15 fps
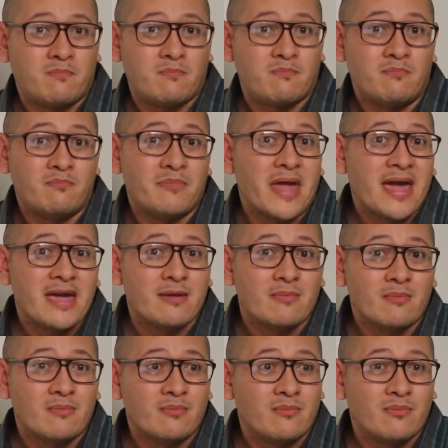
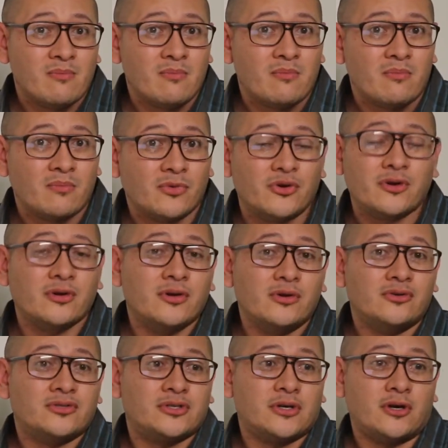name. You can
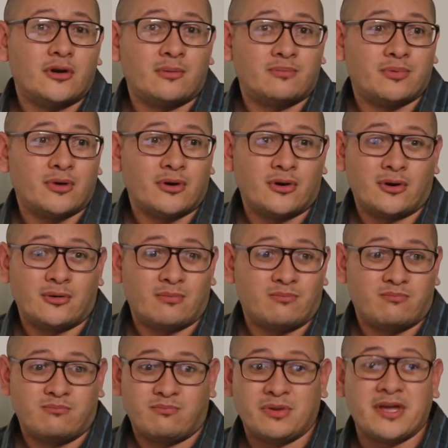use your
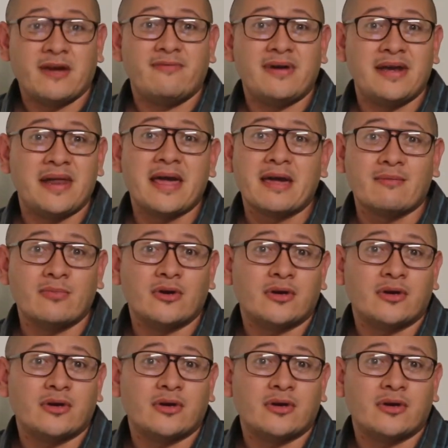given name.